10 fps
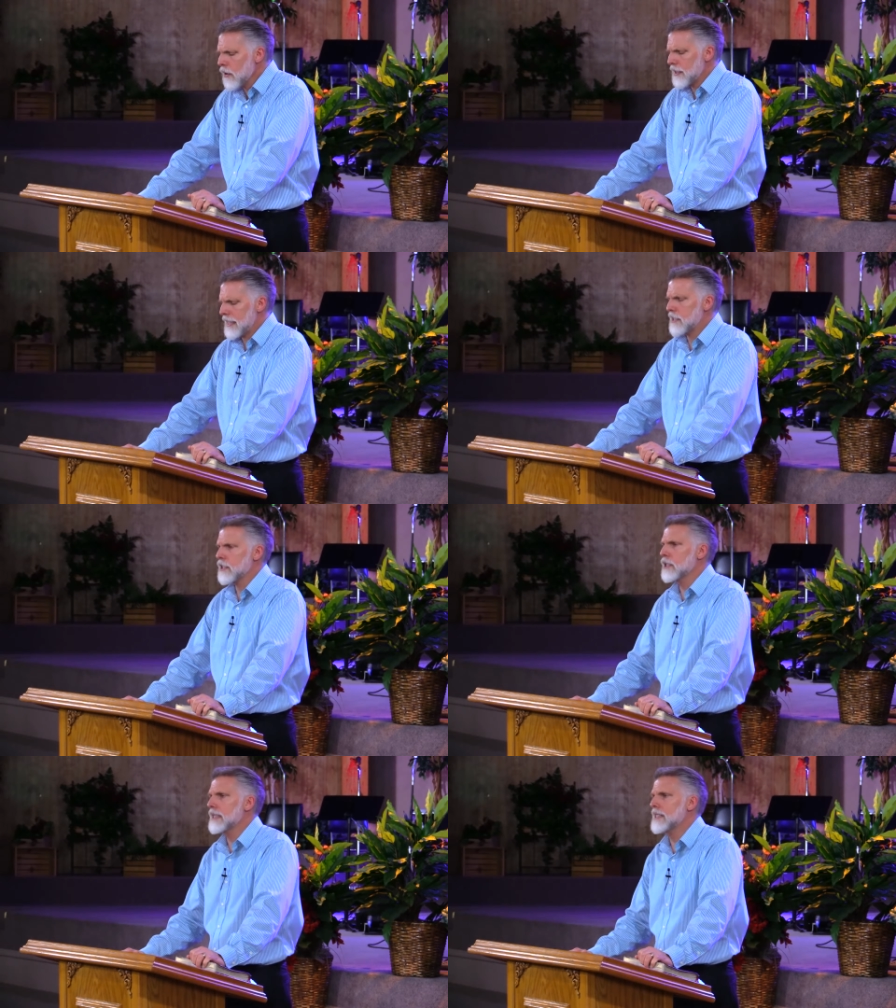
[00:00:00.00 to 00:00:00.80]
that He's the
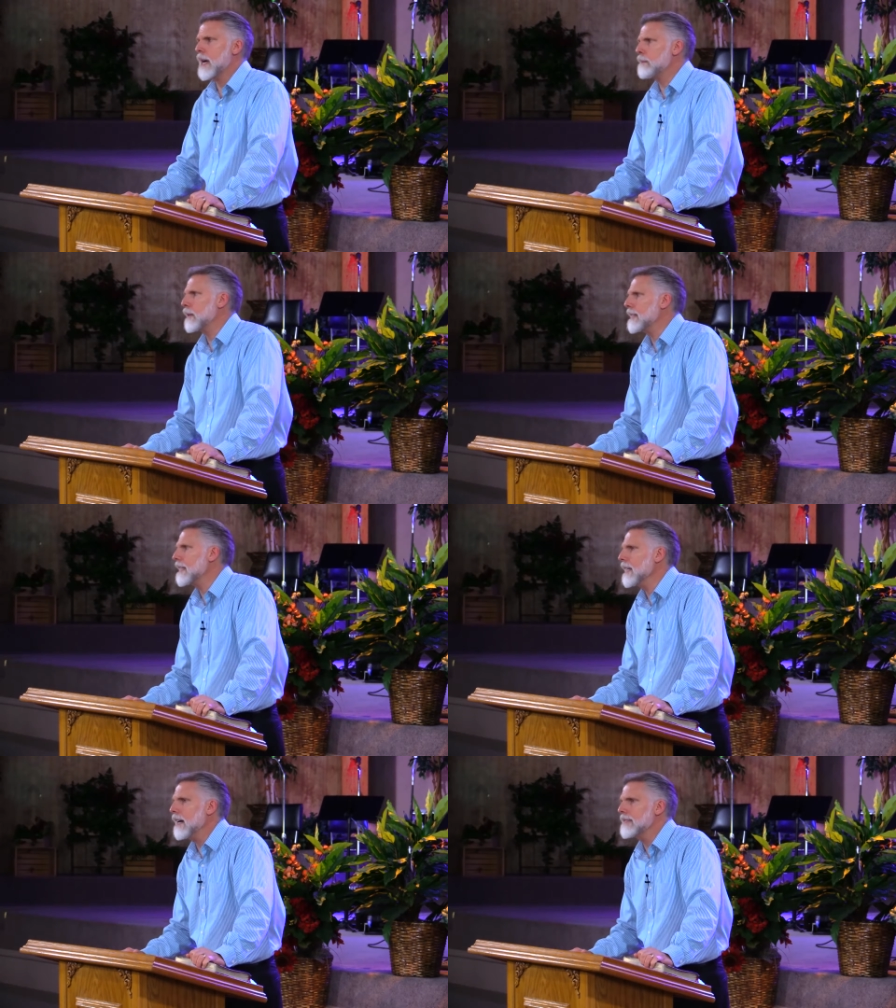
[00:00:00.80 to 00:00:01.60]
Good Shepherd
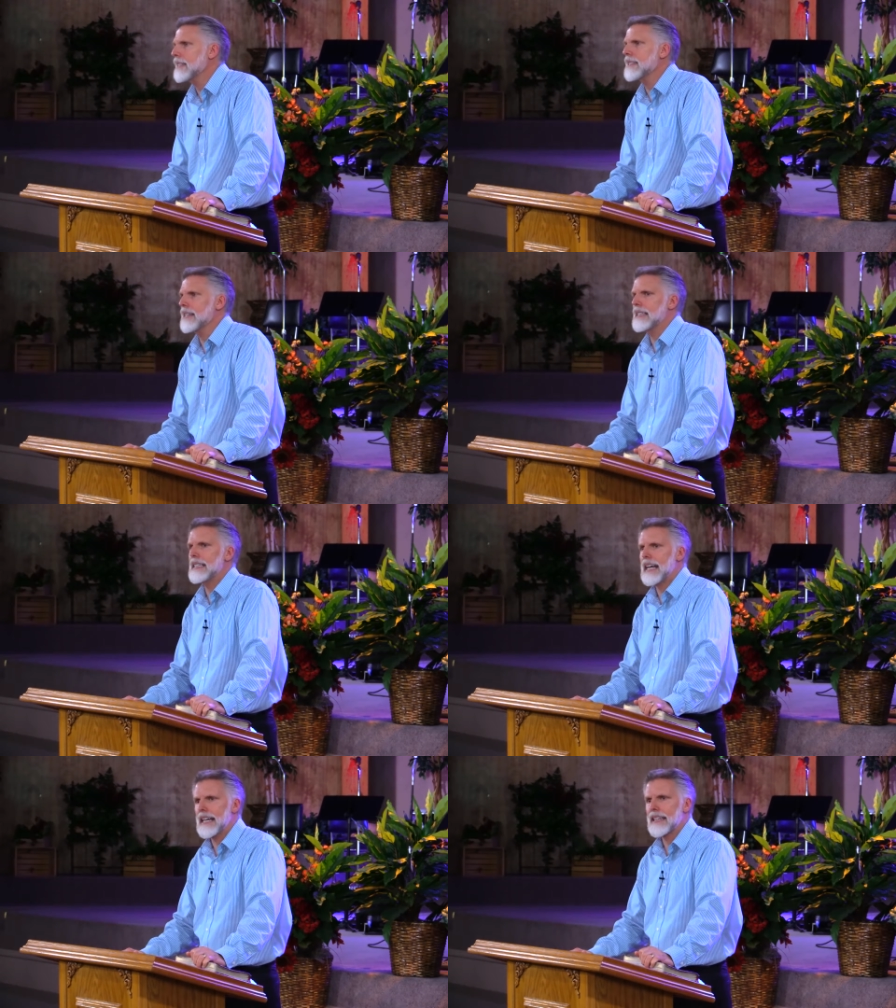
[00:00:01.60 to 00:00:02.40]
that loves His Son to
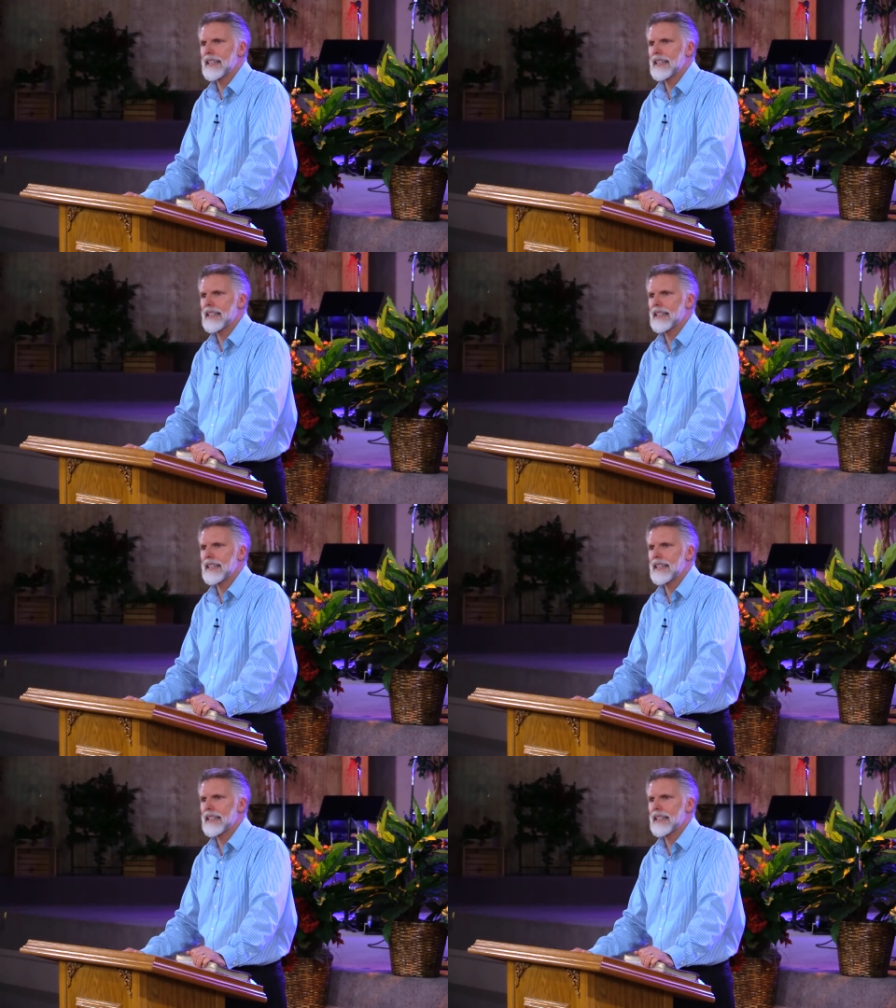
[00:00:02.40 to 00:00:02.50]
death